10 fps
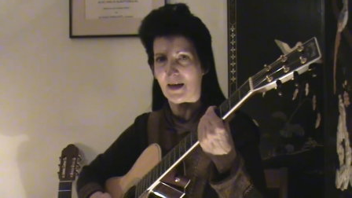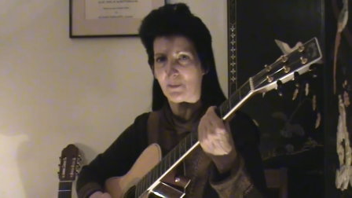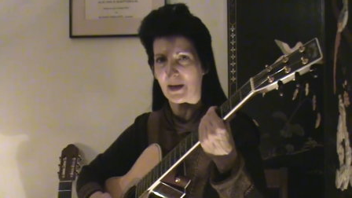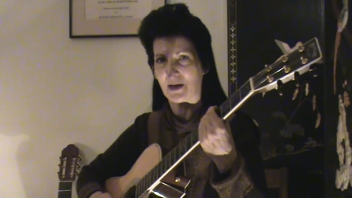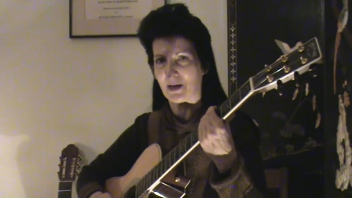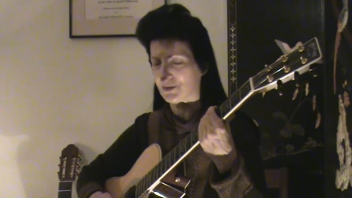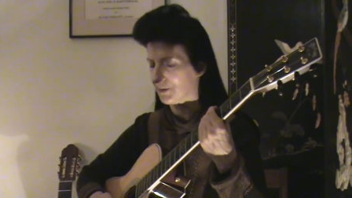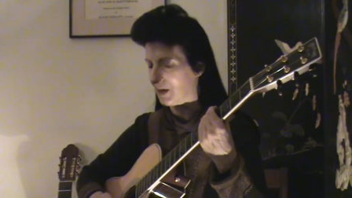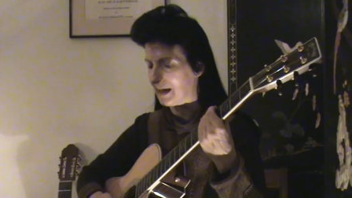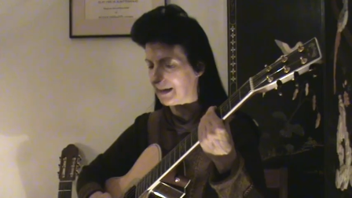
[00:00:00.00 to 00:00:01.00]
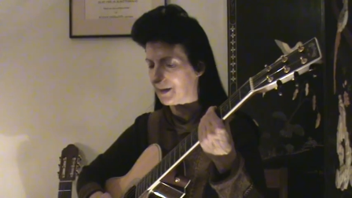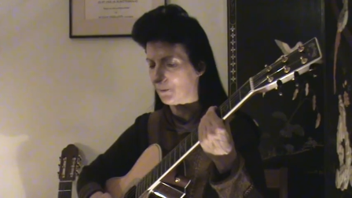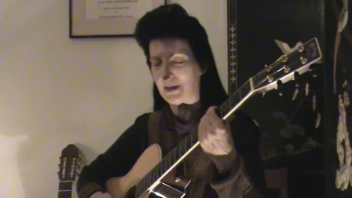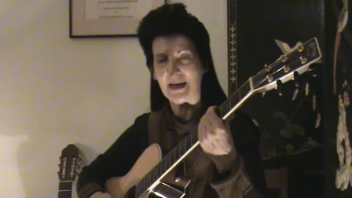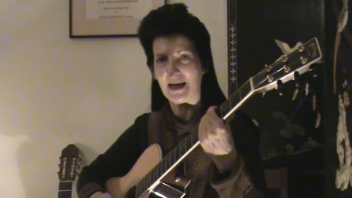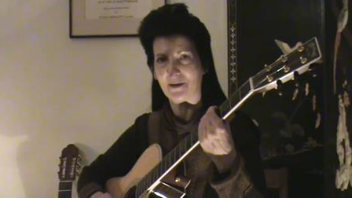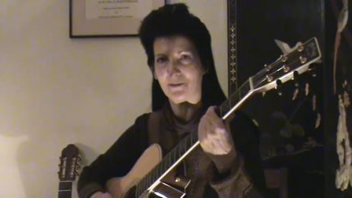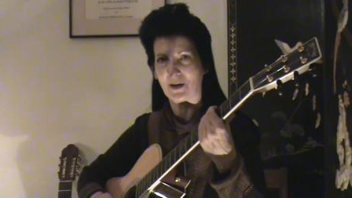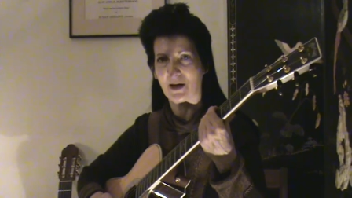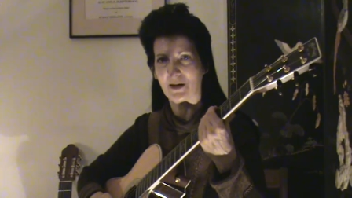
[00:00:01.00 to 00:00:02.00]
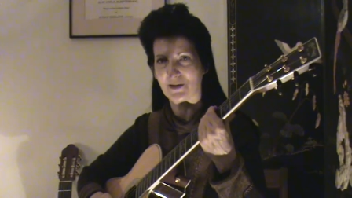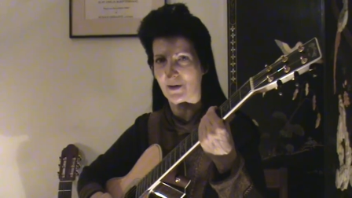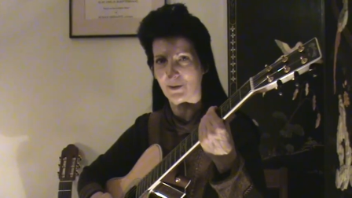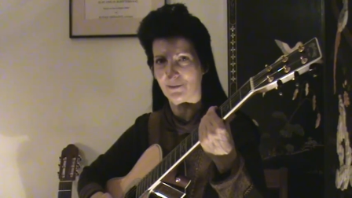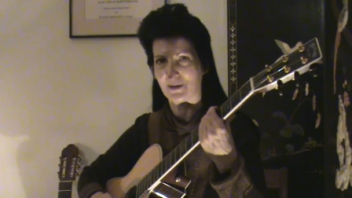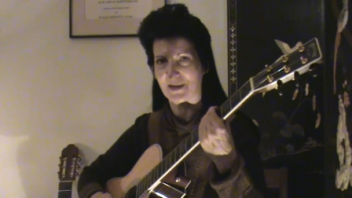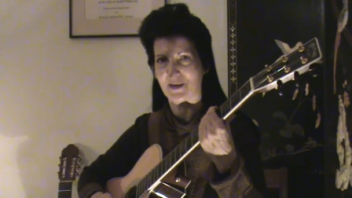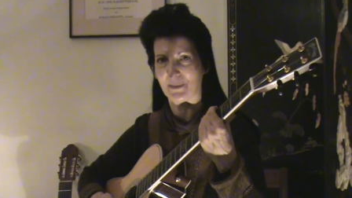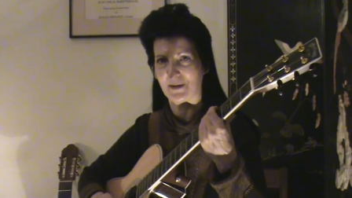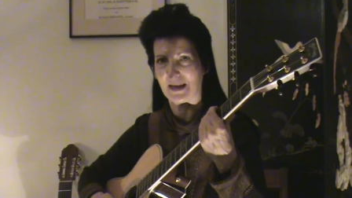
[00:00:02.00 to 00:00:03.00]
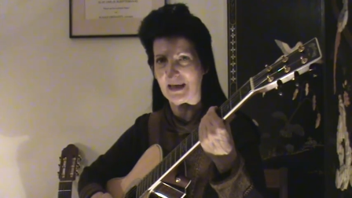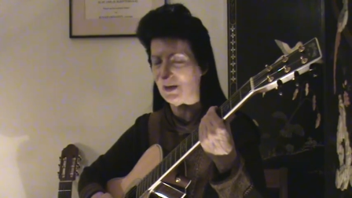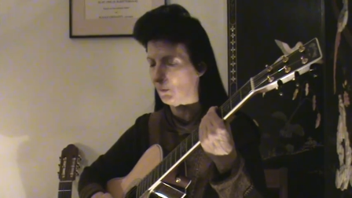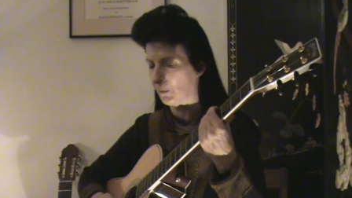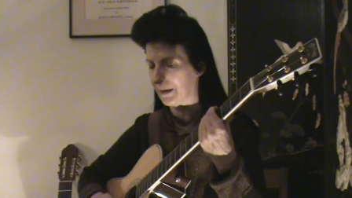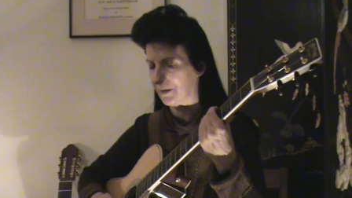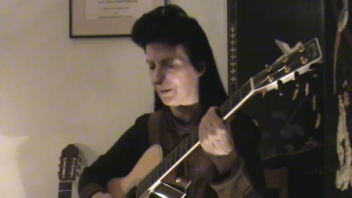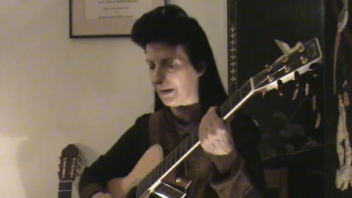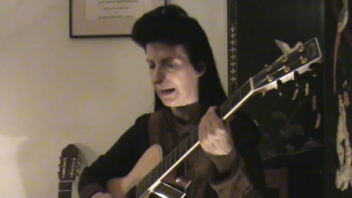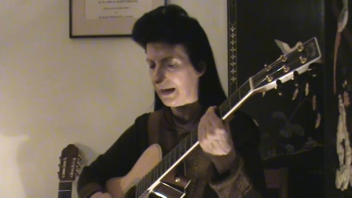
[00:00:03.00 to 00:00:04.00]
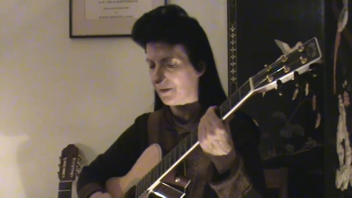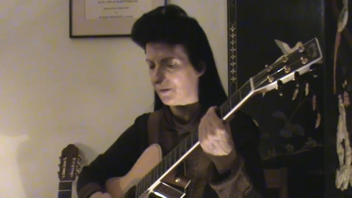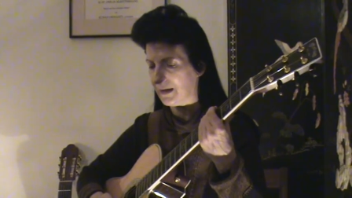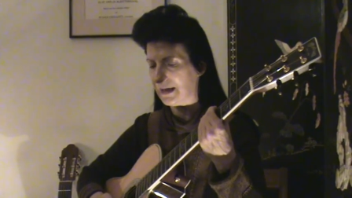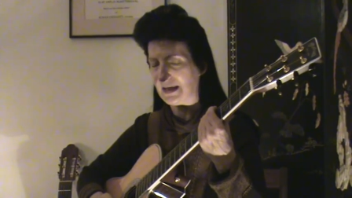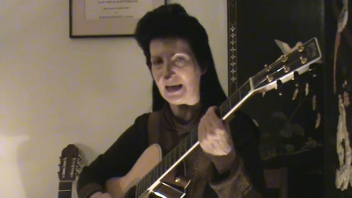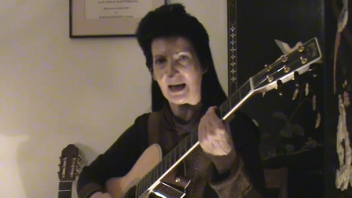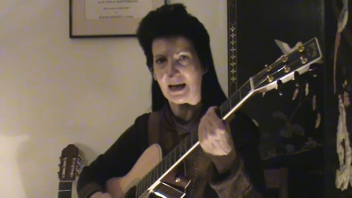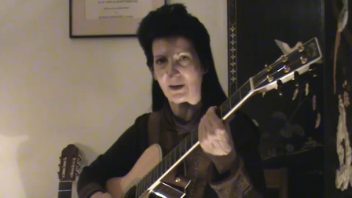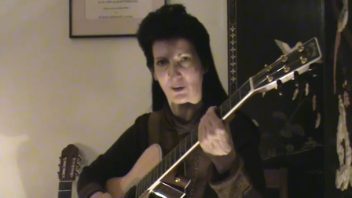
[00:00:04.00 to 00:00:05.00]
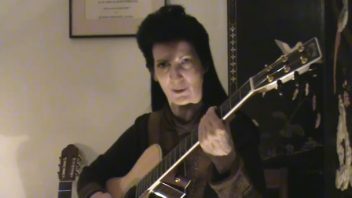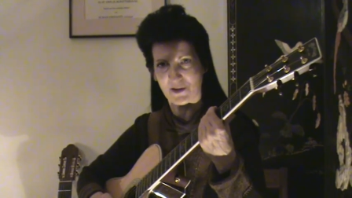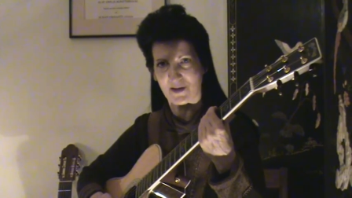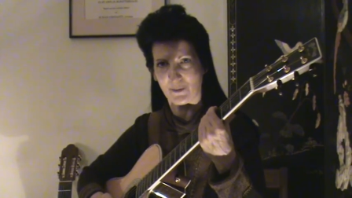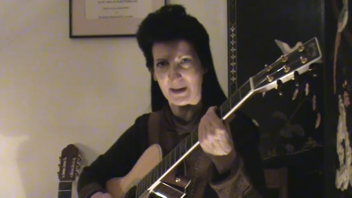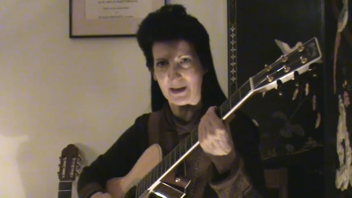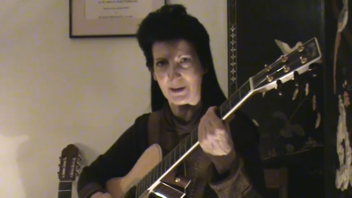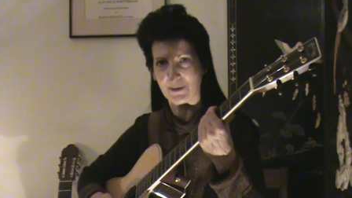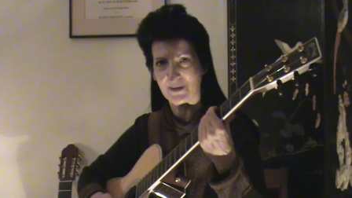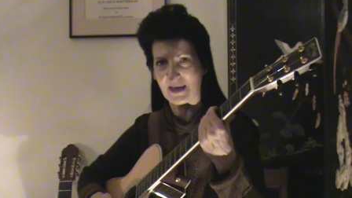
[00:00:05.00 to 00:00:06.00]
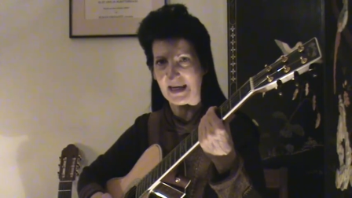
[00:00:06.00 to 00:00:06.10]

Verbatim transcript: But underlying, we have total flexibility with the uh, chords that we use